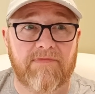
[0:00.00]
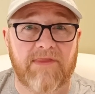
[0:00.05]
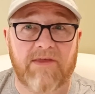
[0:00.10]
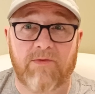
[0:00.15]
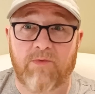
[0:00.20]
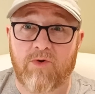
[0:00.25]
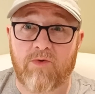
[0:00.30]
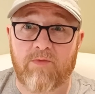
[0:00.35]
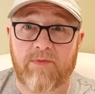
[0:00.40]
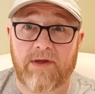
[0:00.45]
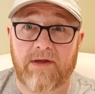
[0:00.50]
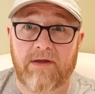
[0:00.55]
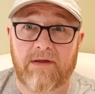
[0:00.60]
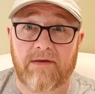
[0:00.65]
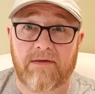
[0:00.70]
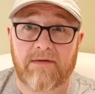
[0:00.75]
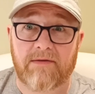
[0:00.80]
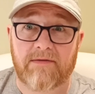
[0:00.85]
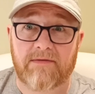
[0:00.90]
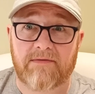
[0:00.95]
will
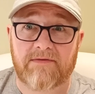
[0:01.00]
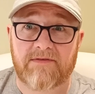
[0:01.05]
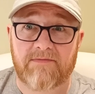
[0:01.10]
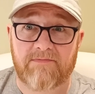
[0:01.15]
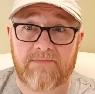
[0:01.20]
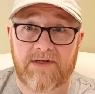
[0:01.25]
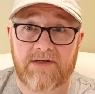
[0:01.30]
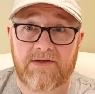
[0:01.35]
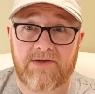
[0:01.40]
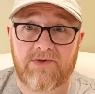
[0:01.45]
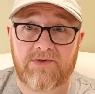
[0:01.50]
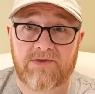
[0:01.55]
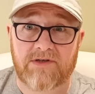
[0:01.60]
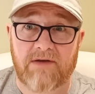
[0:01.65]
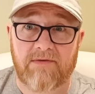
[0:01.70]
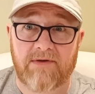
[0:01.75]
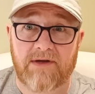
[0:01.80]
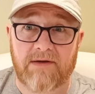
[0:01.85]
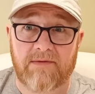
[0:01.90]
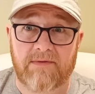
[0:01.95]
be some beer news
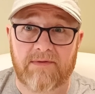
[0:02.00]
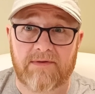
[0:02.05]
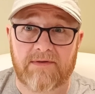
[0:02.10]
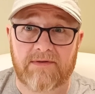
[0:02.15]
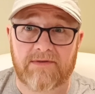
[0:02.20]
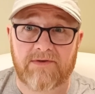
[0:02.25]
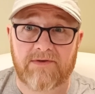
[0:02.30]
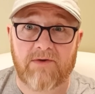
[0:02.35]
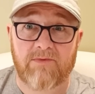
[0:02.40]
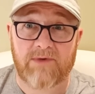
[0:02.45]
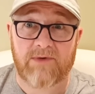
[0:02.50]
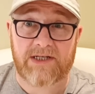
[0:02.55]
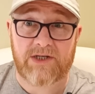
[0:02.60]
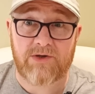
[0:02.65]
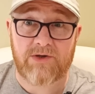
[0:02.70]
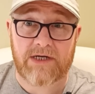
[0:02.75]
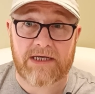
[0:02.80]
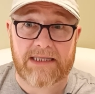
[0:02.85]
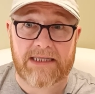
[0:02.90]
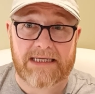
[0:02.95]
coming up. So I'll be
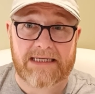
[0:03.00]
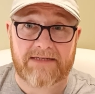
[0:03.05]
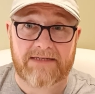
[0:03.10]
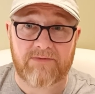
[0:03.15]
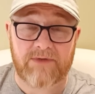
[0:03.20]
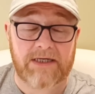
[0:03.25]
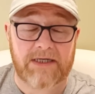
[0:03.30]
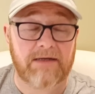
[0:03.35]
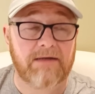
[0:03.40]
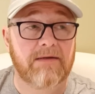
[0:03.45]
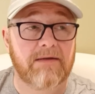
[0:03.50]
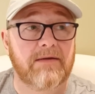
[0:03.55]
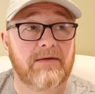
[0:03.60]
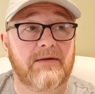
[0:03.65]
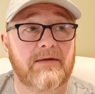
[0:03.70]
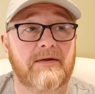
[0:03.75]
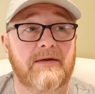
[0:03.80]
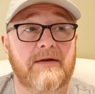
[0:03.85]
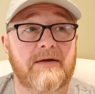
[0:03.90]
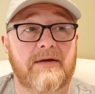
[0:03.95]
doing it this week.
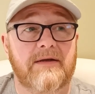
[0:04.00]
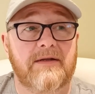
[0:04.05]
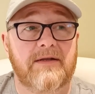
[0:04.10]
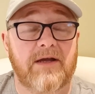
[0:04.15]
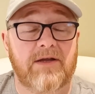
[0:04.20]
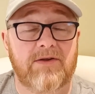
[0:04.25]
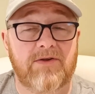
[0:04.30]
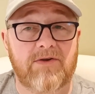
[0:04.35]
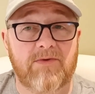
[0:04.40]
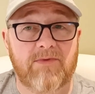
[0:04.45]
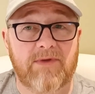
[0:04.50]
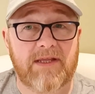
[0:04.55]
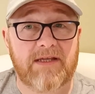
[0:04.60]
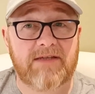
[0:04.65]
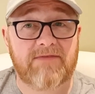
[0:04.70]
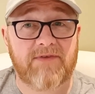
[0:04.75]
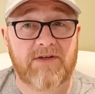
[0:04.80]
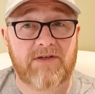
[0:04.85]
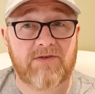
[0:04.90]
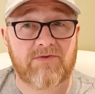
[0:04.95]
Now, I don't know when
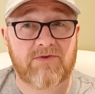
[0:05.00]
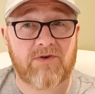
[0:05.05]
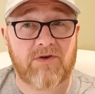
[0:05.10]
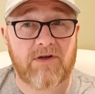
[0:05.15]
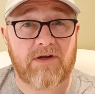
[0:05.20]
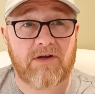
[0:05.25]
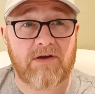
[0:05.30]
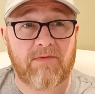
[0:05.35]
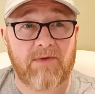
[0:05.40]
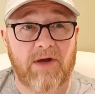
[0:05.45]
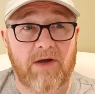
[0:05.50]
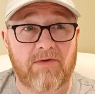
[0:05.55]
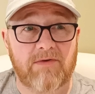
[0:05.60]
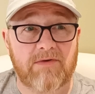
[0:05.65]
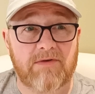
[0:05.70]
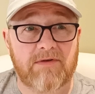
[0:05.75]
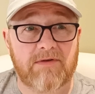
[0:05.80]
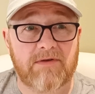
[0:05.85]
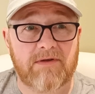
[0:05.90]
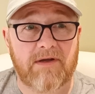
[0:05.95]
this video is going to come
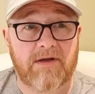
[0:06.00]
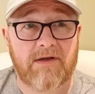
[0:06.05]
out.